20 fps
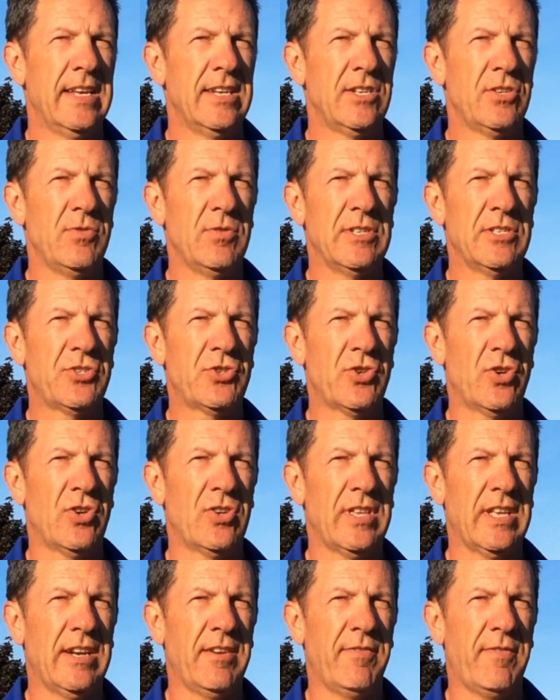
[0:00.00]
to
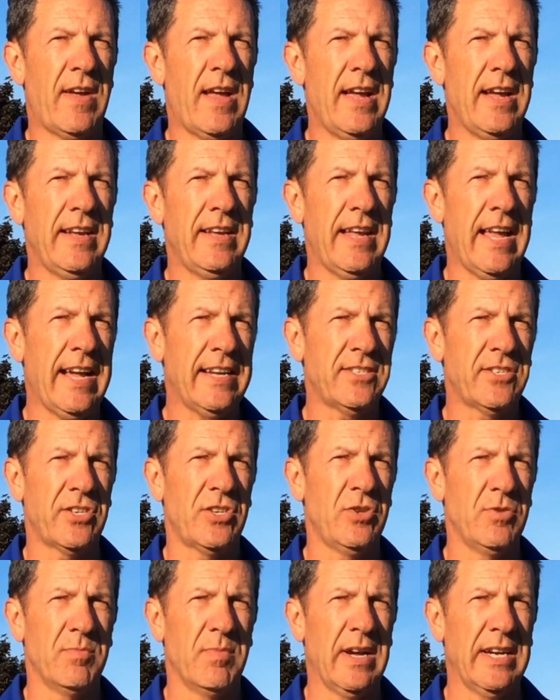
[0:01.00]
ensure that if I
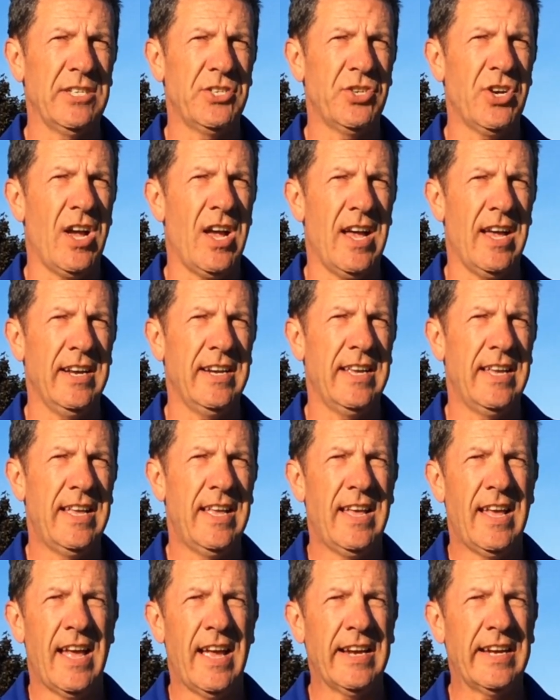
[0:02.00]
execute my shot,
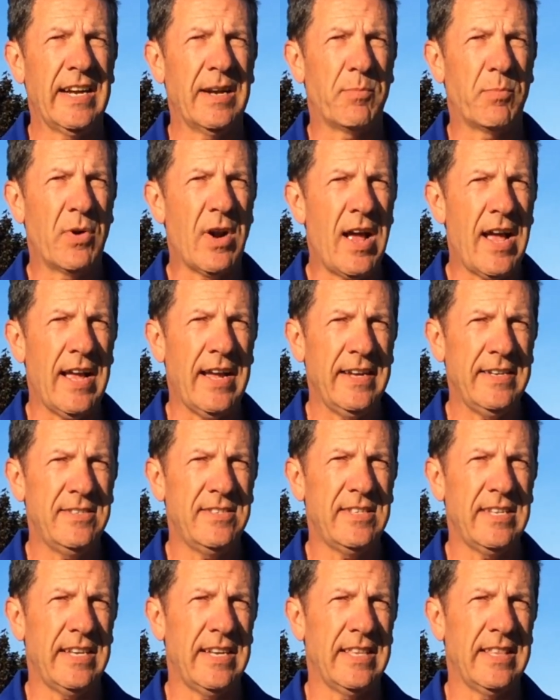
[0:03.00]
I get a
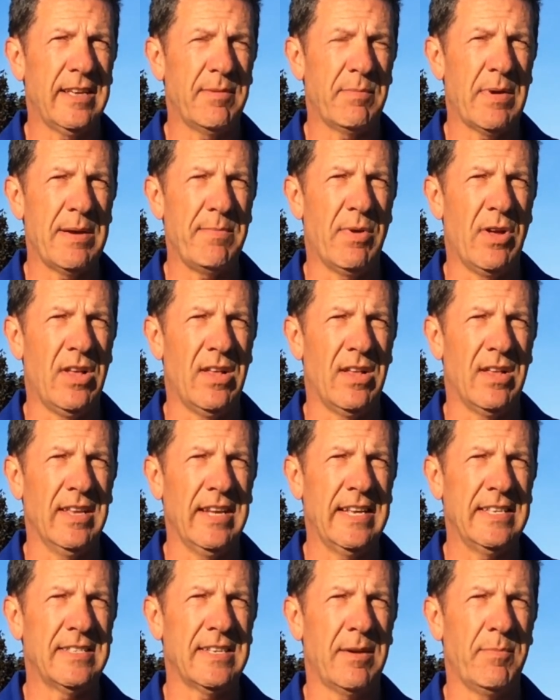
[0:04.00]
prize in that my ball
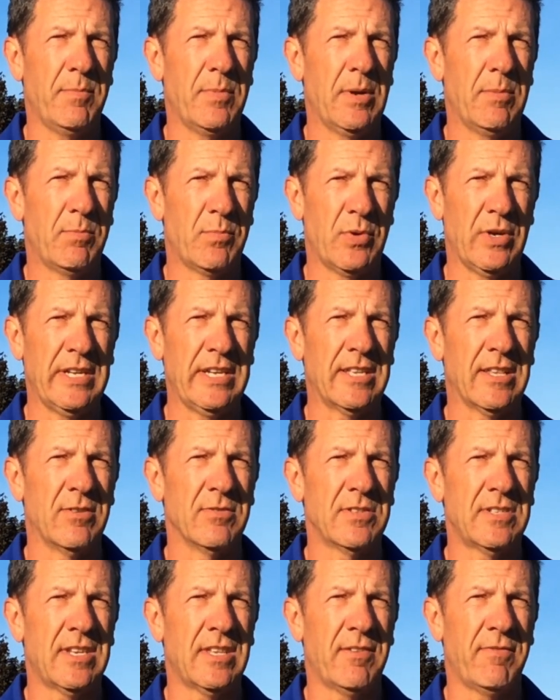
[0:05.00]
ends up pretty
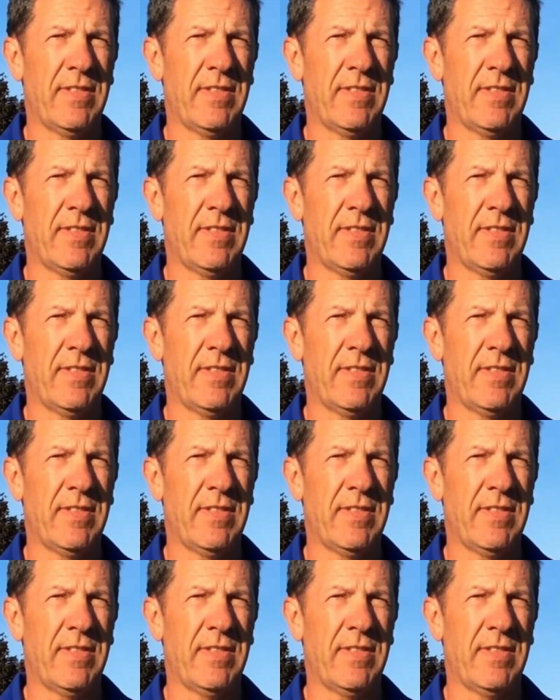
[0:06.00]
close to the